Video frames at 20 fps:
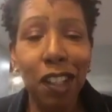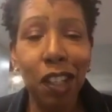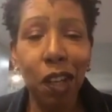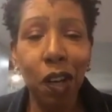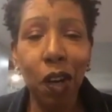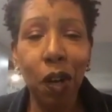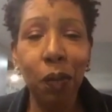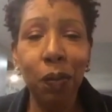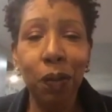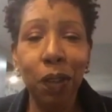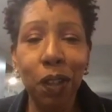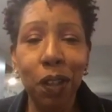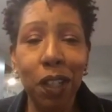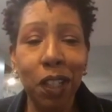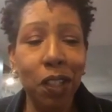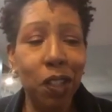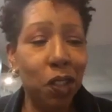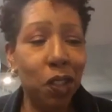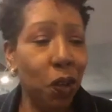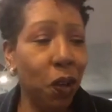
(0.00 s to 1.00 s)
hopefully you
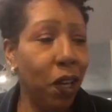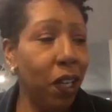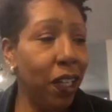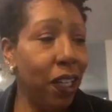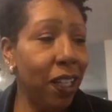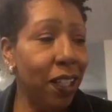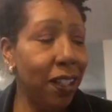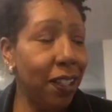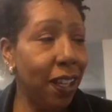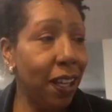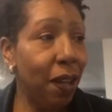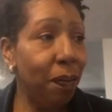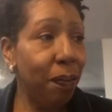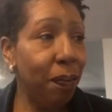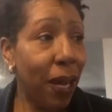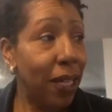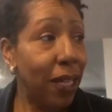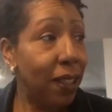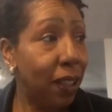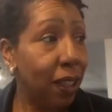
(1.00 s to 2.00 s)
can join us. And
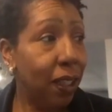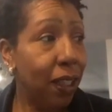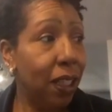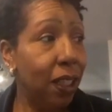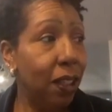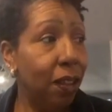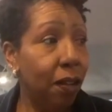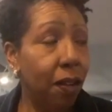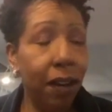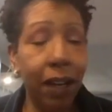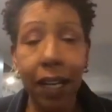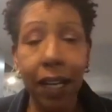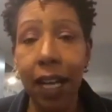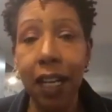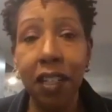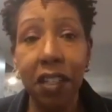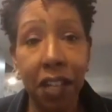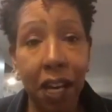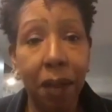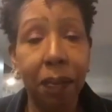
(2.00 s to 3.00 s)
basically, Laura and I
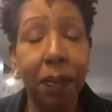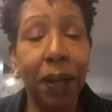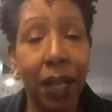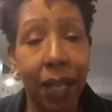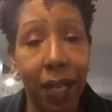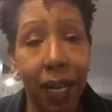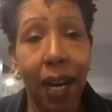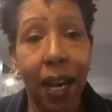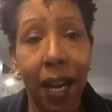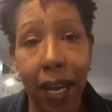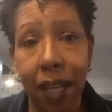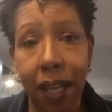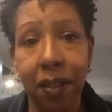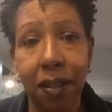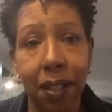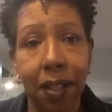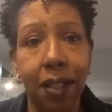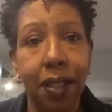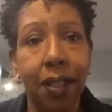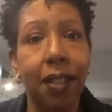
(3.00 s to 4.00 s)
shopping in our
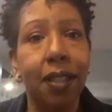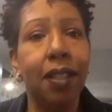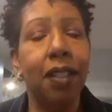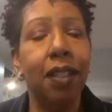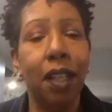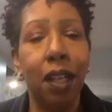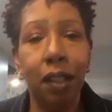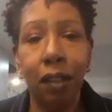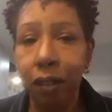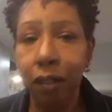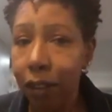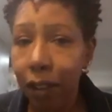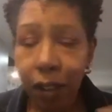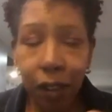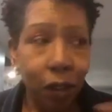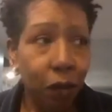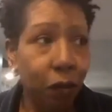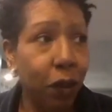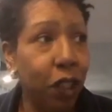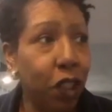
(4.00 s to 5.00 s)
houses.
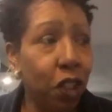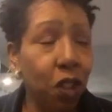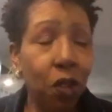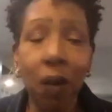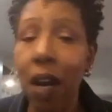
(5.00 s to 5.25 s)
We do our